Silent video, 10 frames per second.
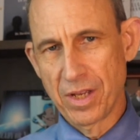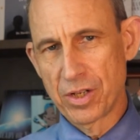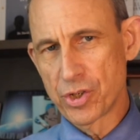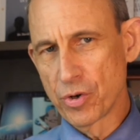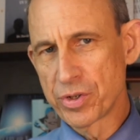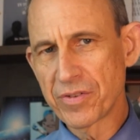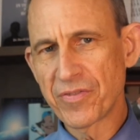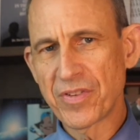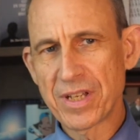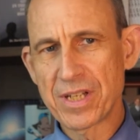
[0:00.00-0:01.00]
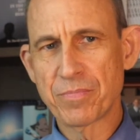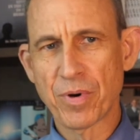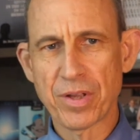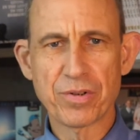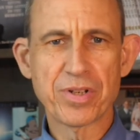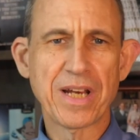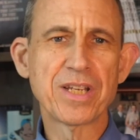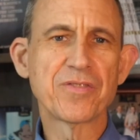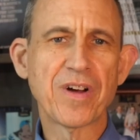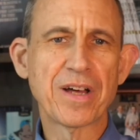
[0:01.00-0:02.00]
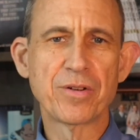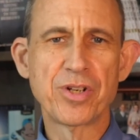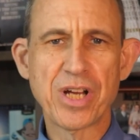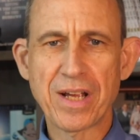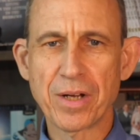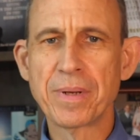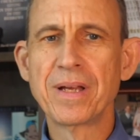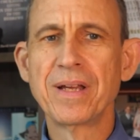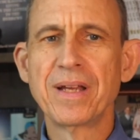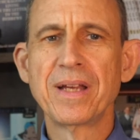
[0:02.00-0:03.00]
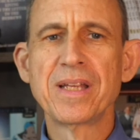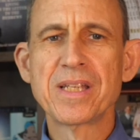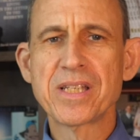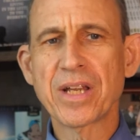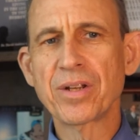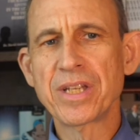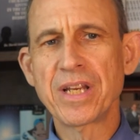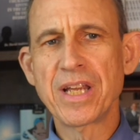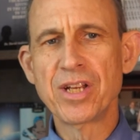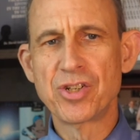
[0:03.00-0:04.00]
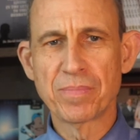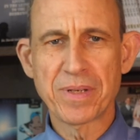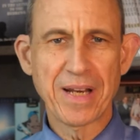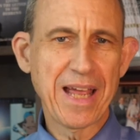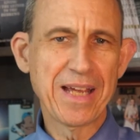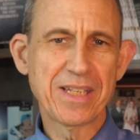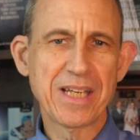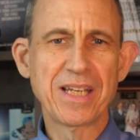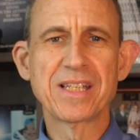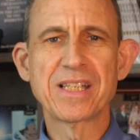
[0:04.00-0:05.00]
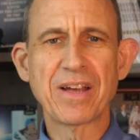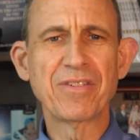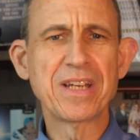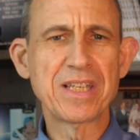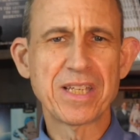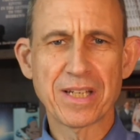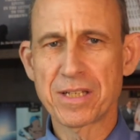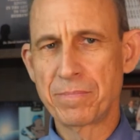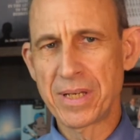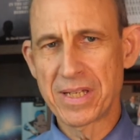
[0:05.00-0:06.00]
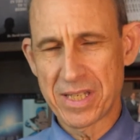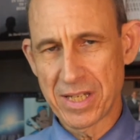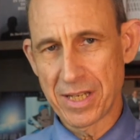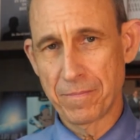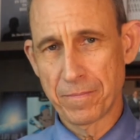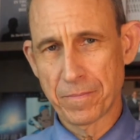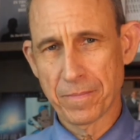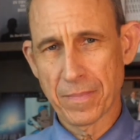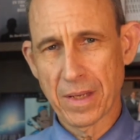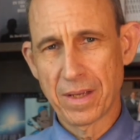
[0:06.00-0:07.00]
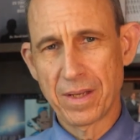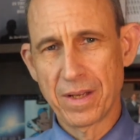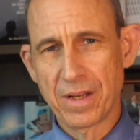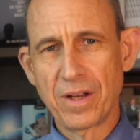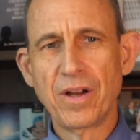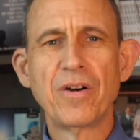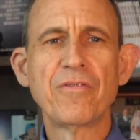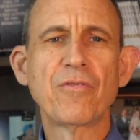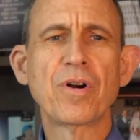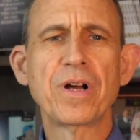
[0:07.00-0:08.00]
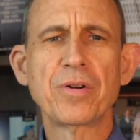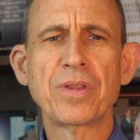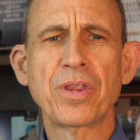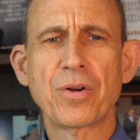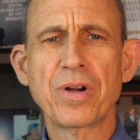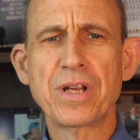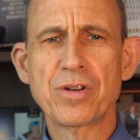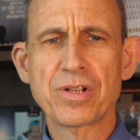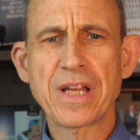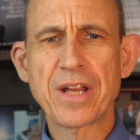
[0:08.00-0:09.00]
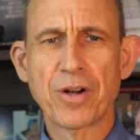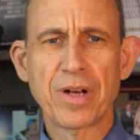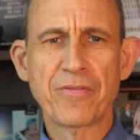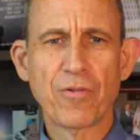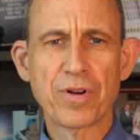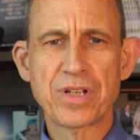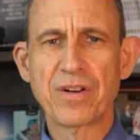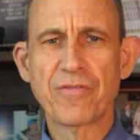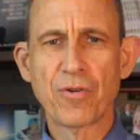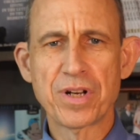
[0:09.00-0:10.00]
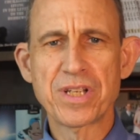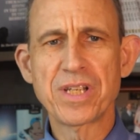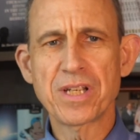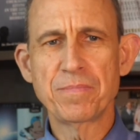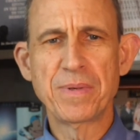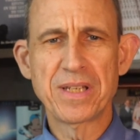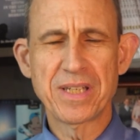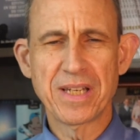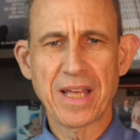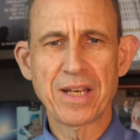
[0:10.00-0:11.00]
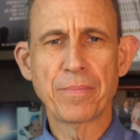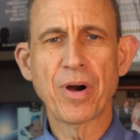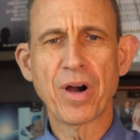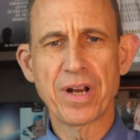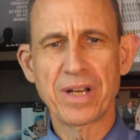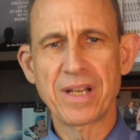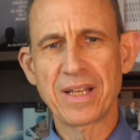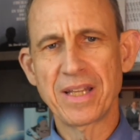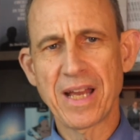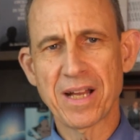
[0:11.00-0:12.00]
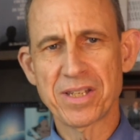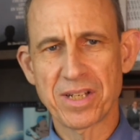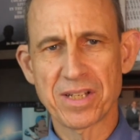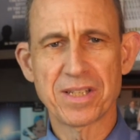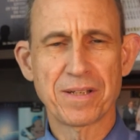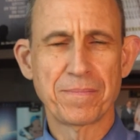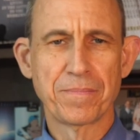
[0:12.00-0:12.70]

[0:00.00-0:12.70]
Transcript: Joseph, his brothers, and his father Jacob settled in Egypt in 1876 BC. 430 years later, in 1446 BC, they departed in the Exodus.